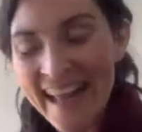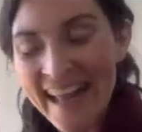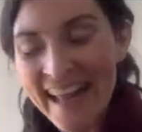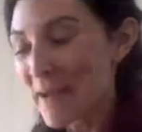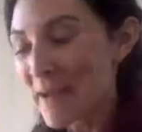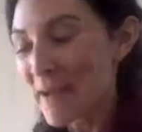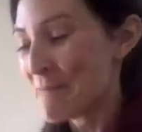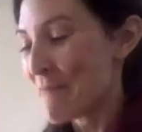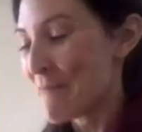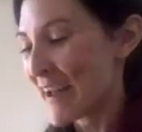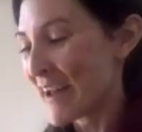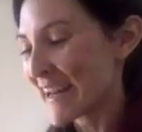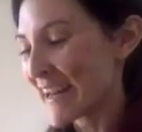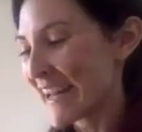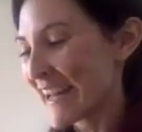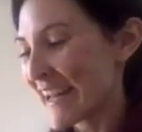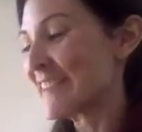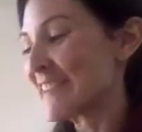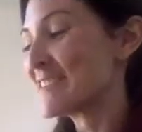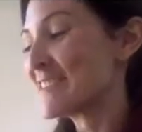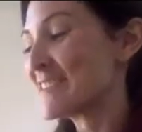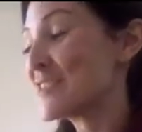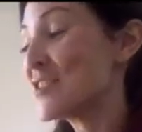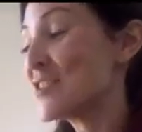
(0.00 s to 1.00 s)
Like, money
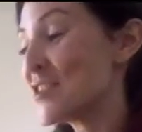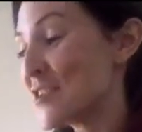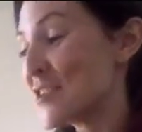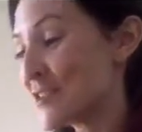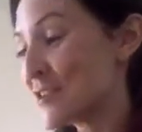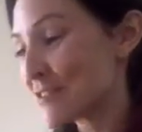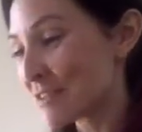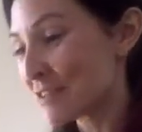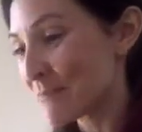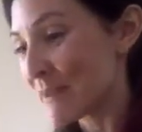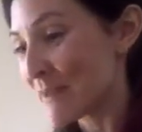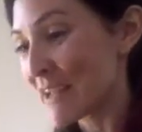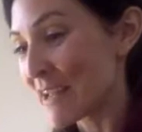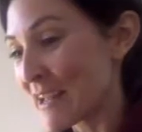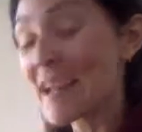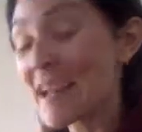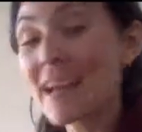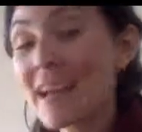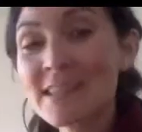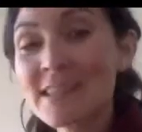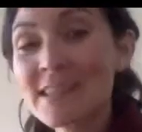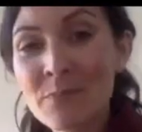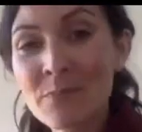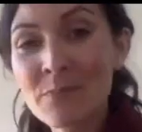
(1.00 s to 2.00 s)
is due to me.
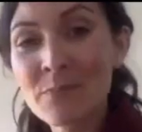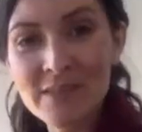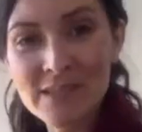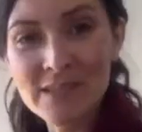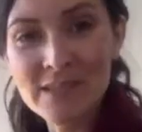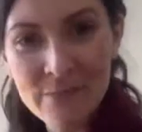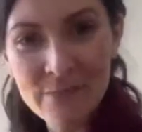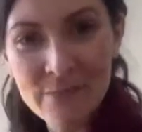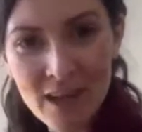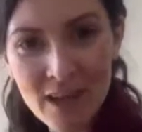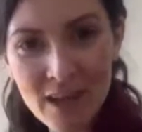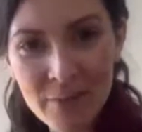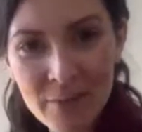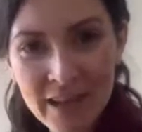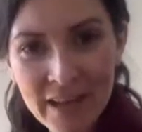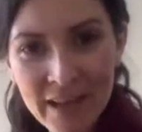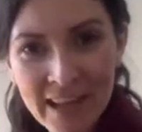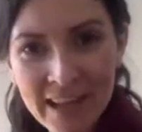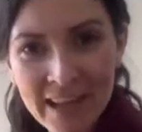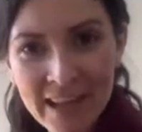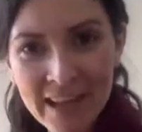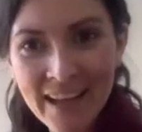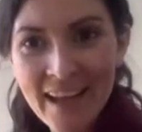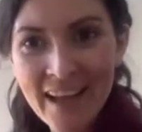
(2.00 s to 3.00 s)
It's supposed to be coming
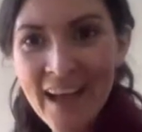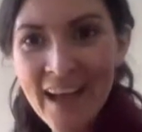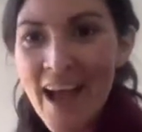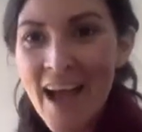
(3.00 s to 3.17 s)
in.